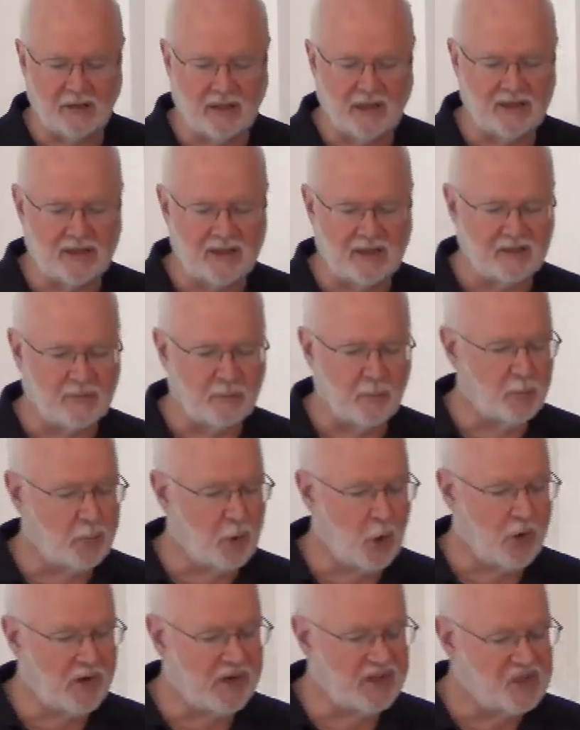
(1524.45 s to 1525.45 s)
is a
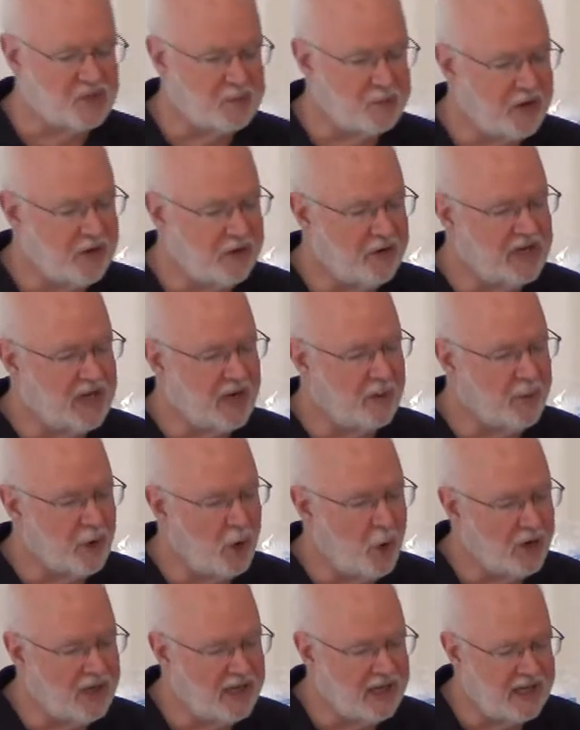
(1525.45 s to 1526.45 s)
broken spirit, a
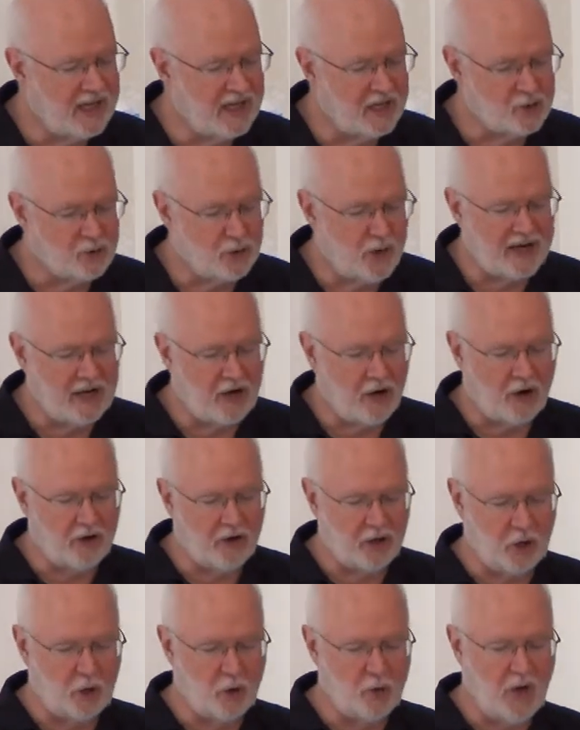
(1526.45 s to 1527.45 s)
broken and contrite
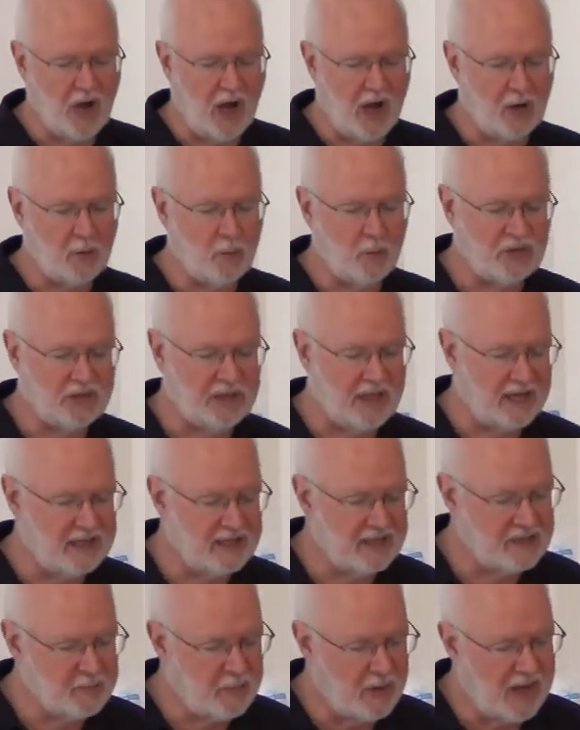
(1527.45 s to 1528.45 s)
heart you, God, will not
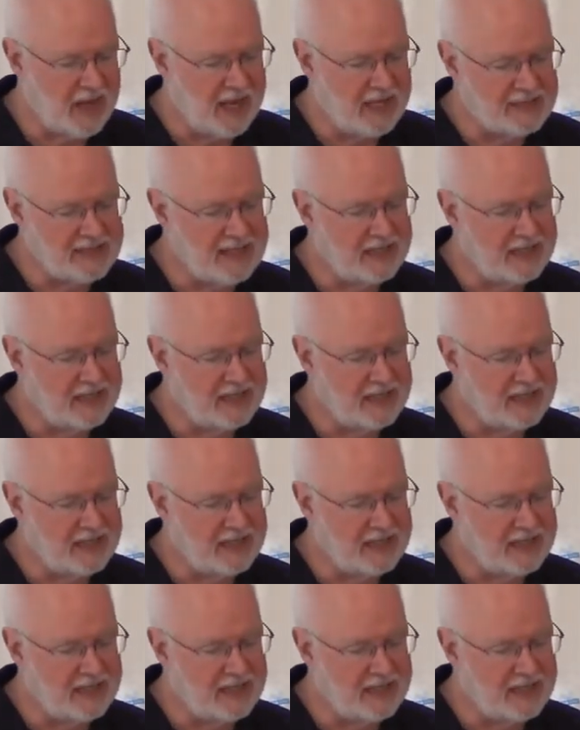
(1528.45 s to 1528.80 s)
despise.